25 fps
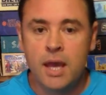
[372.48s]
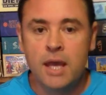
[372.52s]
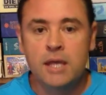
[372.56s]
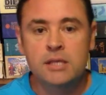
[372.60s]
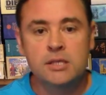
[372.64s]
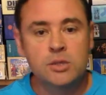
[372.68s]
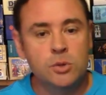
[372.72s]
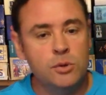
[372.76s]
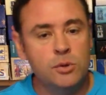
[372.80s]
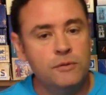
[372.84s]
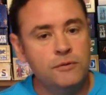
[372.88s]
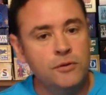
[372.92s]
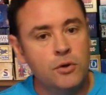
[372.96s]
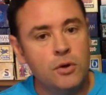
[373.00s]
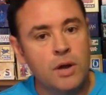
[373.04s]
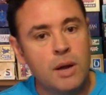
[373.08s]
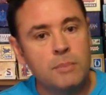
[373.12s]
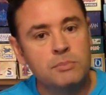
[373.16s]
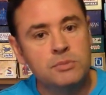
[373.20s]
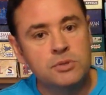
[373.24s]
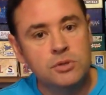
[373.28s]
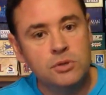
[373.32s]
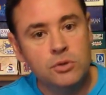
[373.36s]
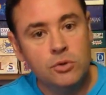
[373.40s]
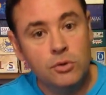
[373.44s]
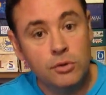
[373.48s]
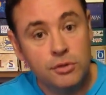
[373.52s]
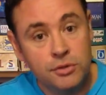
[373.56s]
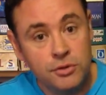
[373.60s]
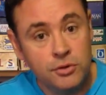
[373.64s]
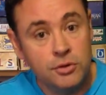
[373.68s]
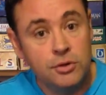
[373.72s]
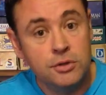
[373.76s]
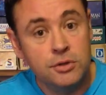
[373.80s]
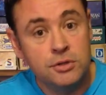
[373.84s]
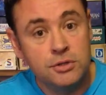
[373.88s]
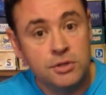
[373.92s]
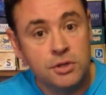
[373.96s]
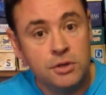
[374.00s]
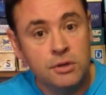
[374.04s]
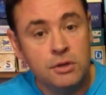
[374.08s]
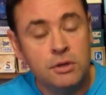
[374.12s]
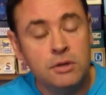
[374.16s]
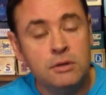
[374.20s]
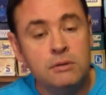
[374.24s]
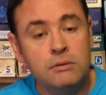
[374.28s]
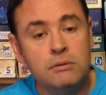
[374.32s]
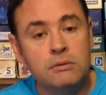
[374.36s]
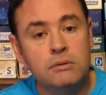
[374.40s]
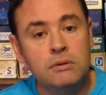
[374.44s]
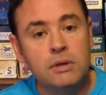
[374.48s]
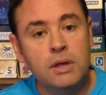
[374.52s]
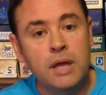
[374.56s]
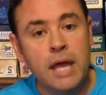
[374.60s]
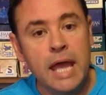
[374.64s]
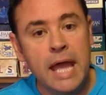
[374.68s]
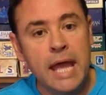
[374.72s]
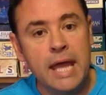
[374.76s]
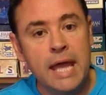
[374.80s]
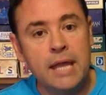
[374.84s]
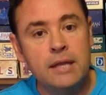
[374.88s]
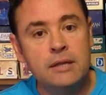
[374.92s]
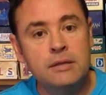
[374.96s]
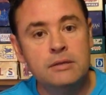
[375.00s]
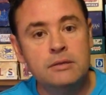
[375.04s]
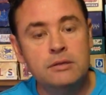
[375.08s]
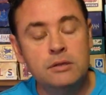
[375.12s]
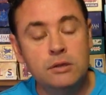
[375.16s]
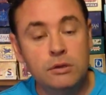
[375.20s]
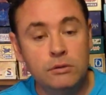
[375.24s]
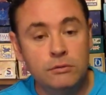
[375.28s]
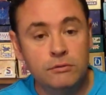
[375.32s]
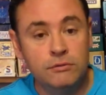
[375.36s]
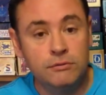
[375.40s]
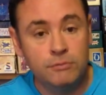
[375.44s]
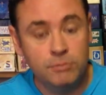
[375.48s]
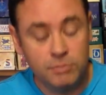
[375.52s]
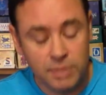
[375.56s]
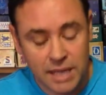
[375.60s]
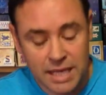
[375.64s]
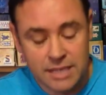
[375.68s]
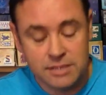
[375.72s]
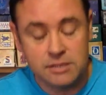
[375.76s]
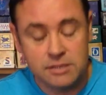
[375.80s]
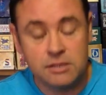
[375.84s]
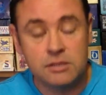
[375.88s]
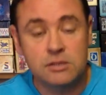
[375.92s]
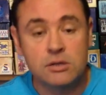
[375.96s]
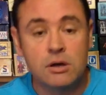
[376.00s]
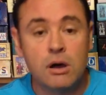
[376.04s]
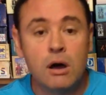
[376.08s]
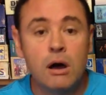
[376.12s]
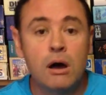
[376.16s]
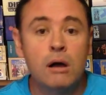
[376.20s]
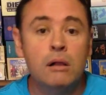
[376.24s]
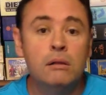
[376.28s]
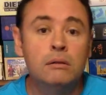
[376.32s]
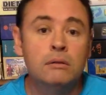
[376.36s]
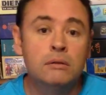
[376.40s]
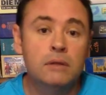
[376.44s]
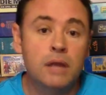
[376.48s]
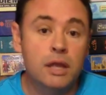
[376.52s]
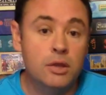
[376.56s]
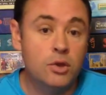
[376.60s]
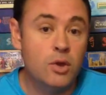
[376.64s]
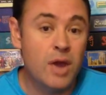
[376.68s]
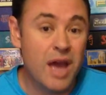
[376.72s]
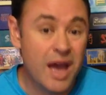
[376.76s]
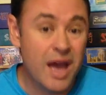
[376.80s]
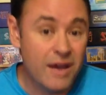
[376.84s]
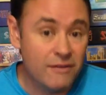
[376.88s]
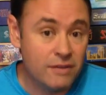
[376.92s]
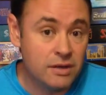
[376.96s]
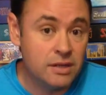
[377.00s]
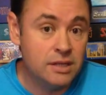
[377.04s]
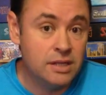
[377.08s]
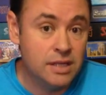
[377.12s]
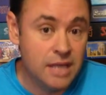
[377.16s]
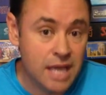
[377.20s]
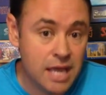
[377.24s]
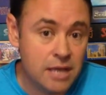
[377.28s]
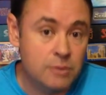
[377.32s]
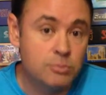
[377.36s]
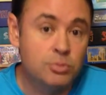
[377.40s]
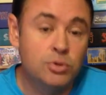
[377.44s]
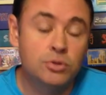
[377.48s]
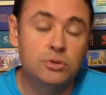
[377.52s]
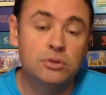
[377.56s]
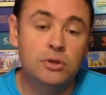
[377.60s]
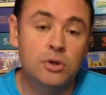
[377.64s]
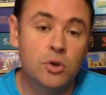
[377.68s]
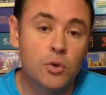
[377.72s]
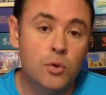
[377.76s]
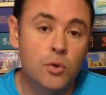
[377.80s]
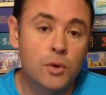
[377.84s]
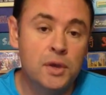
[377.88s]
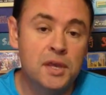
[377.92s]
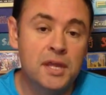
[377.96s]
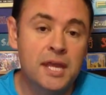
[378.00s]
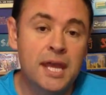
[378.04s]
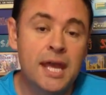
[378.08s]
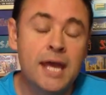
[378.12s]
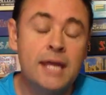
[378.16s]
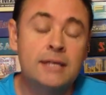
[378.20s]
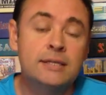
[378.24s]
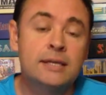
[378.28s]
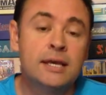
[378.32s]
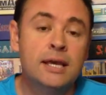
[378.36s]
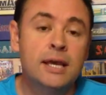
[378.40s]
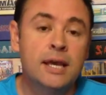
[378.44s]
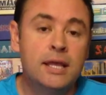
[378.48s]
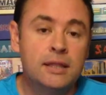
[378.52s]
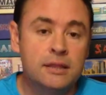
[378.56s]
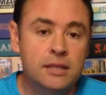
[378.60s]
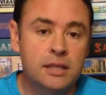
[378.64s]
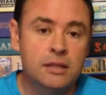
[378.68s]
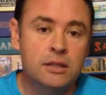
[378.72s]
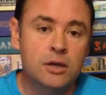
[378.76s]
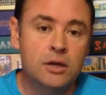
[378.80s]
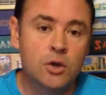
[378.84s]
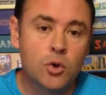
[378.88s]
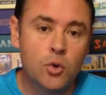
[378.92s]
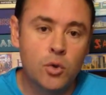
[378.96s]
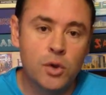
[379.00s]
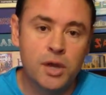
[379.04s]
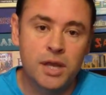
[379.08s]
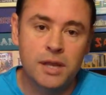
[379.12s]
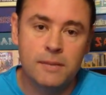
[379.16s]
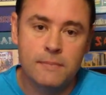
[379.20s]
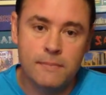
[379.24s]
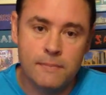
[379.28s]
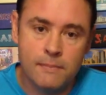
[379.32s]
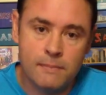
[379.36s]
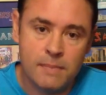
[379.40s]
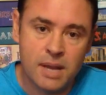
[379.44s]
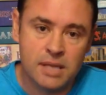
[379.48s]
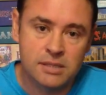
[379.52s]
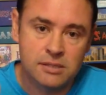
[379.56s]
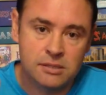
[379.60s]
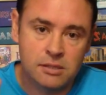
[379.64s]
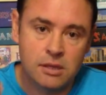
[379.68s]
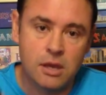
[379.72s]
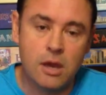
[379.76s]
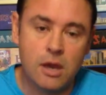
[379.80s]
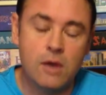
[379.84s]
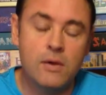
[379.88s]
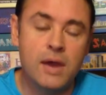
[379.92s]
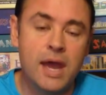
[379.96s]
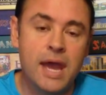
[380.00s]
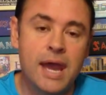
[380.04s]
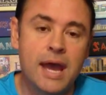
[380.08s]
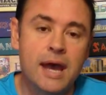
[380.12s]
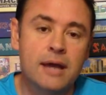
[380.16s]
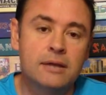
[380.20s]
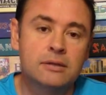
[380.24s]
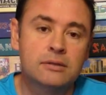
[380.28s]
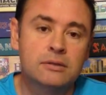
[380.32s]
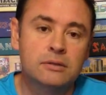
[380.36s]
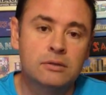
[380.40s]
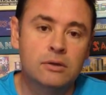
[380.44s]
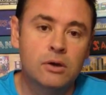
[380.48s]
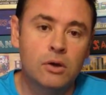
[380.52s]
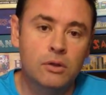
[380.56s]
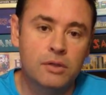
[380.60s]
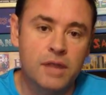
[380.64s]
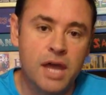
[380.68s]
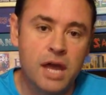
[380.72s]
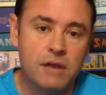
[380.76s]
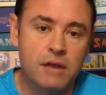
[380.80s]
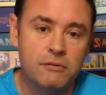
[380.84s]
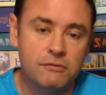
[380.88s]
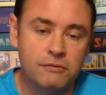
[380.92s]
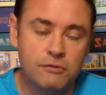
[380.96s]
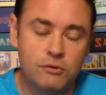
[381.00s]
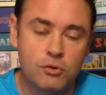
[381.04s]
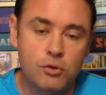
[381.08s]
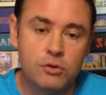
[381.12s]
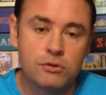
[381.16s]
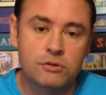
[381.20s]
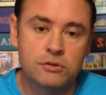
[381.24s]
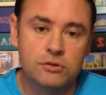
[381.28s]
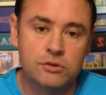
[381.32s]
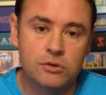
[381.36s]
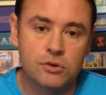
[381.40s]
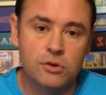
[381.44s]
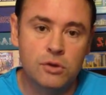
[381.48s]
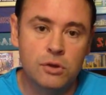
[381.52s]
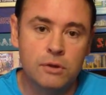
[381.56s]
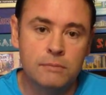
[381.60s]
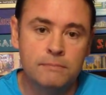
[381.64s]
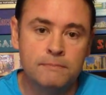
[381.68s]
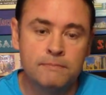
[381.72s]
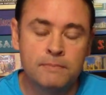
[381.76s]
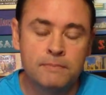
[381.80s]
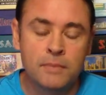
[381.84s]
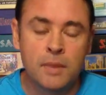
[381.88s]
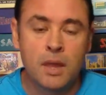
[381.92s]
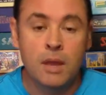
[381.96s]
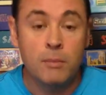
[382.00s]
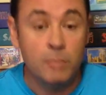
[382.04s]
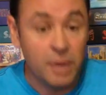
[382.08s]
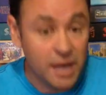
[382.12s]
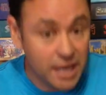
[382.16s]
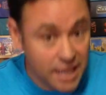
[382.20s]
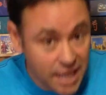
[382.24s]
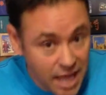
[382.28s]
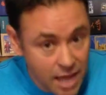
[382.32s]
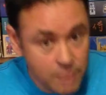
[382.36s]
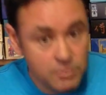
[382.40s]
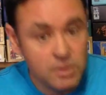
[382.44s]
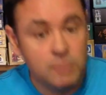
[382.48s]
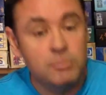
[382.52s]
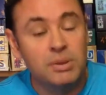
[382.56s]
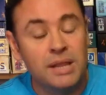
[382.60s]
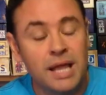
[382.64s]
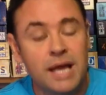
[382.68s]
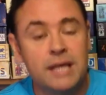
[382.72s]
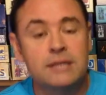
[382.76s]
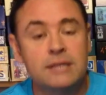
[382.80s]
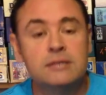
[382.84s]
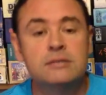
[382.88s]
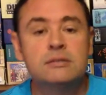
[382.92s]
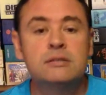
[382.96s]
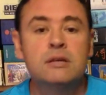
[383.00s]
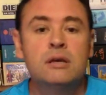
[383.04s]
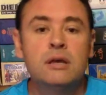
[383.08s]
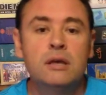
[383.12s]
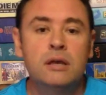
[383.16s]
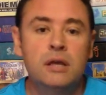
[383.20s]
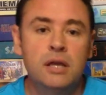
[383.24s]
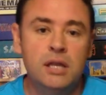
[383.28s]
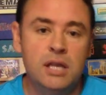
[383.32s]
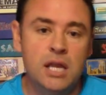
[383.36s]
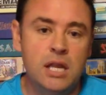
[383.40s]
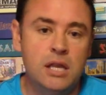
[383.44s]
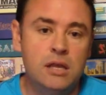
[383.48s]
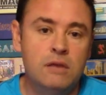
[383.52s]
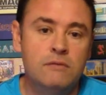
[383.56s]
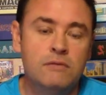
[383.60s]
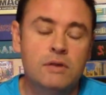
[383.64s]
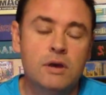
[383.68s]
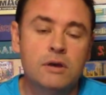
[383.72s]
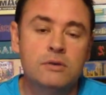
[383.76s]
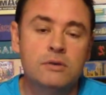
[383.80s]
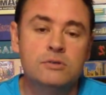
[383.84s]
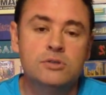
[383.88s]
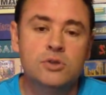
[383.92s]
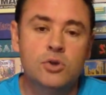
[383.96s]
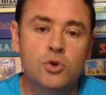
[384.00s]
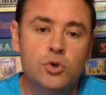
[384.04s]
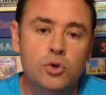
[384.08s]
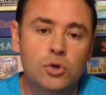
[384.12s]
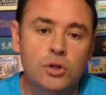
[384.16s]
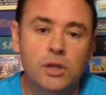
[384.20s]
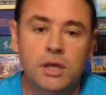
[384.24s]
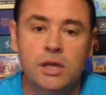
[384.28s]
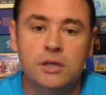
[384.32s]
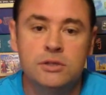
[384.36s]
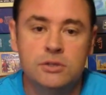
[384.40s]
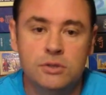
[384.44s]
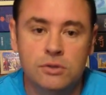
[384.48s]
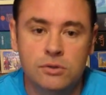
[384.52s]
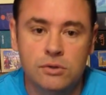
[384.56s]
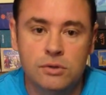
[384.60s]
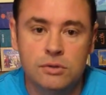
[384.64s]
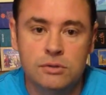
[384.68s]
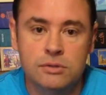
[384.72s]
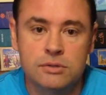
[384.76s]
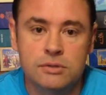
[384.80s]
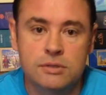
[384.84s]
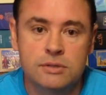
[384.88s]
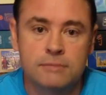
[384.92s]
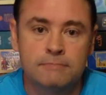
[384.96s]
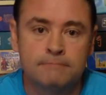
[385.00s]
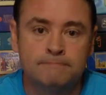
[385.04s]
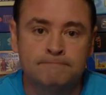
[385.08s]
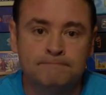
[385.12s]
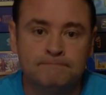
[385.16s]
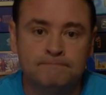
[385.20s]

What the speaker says: So if you're up to your 3rd turn and you've placed a tile and you haven't yet put the queen out, then the queen must go out on that 4th turn. But it can be placed in any of those earlier turns.